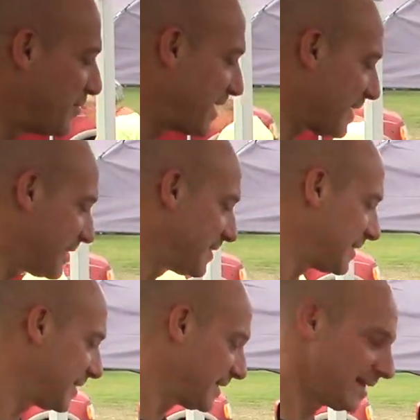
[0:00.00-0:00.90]
Rita.
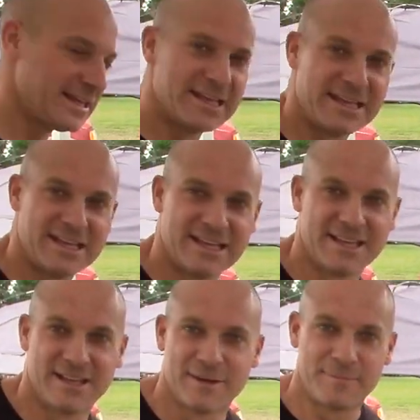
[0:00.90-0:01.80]

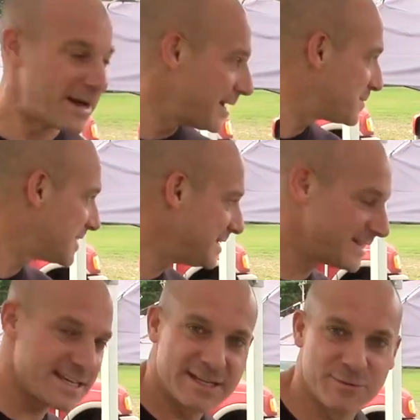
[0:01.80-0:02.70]
My name's
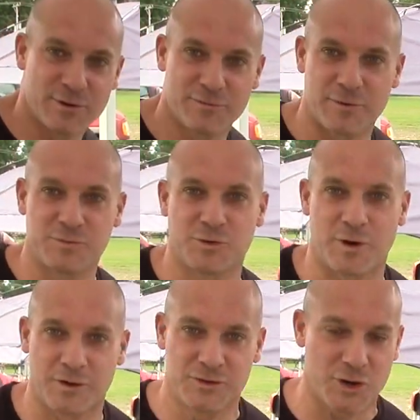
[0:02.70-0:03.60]
Lindsay. We're from
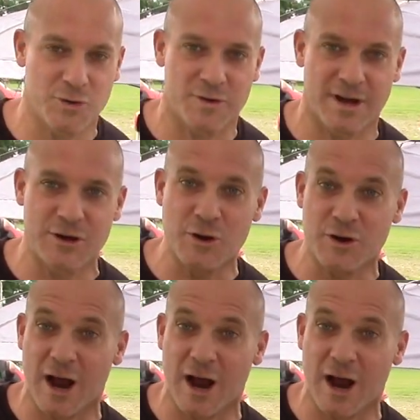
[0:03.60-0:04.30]
Toronto. I know your